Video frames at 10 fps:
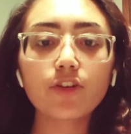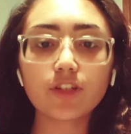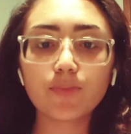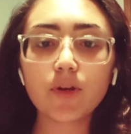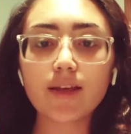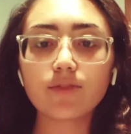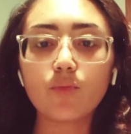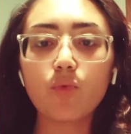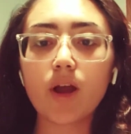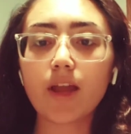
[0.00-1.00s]
CRISPR has a
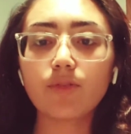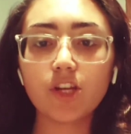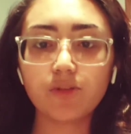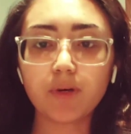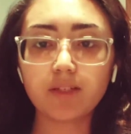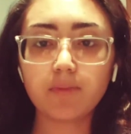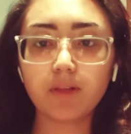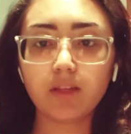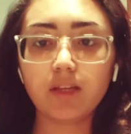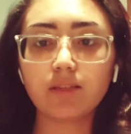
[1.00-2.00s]
wide range of
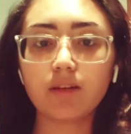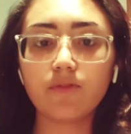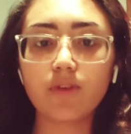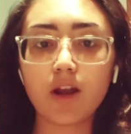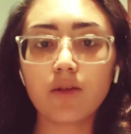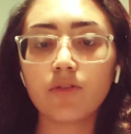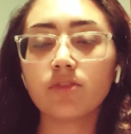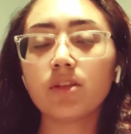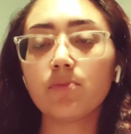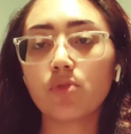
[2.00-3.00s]
possibilities and a
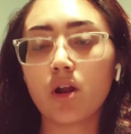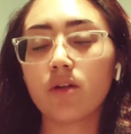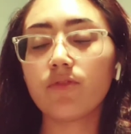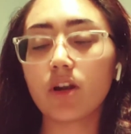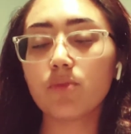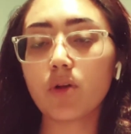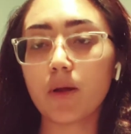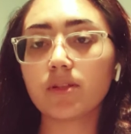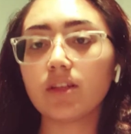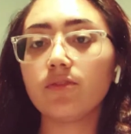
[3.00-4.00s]
very
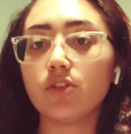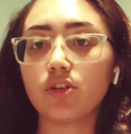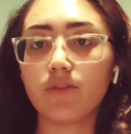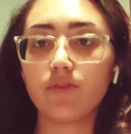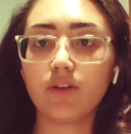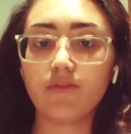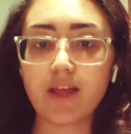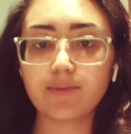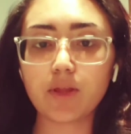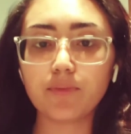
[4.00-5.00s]
promising future for
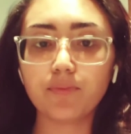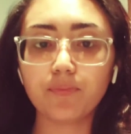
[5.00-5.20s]
advancement.